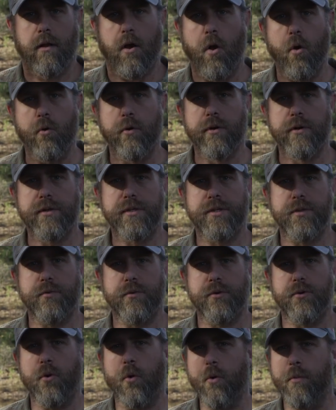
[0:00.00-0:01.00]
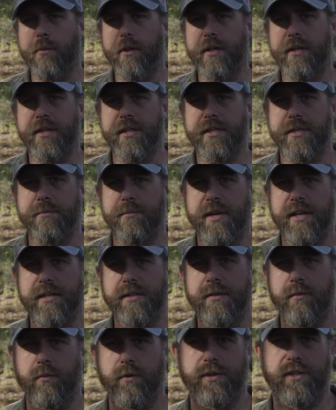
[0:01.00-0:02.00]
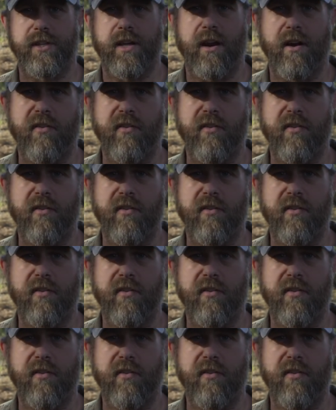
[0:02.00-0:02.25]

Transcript: Odors you would normally dismiss will set